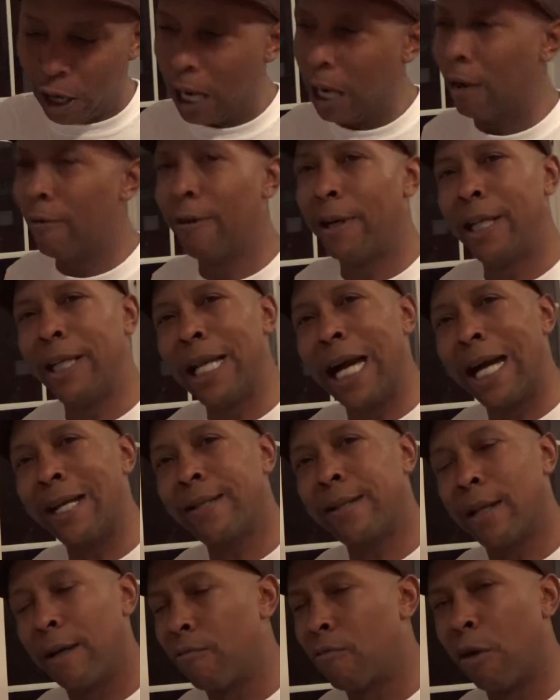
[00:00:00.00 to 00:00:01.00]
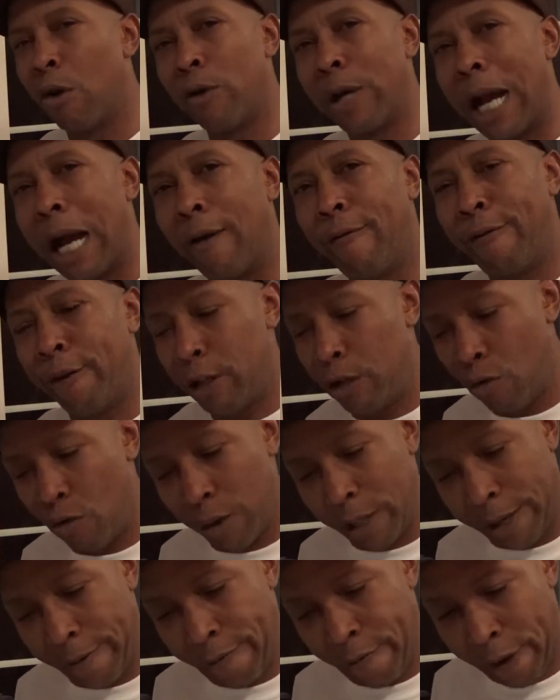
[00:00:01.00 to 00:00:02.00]
I already got something wrote out for
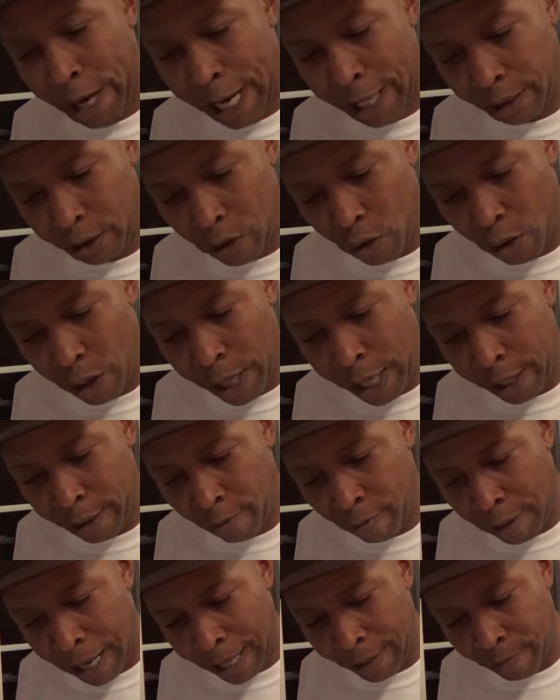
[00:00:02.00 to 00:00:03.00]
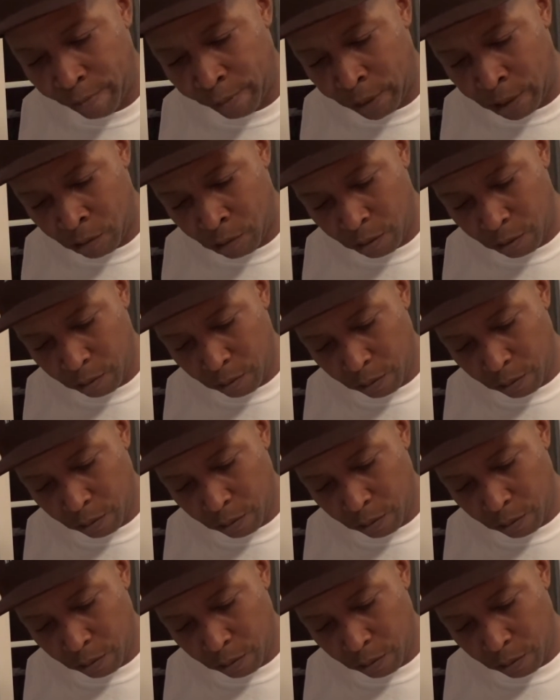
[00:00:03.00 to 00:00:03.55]
you in advance. Go ahead and write, bro.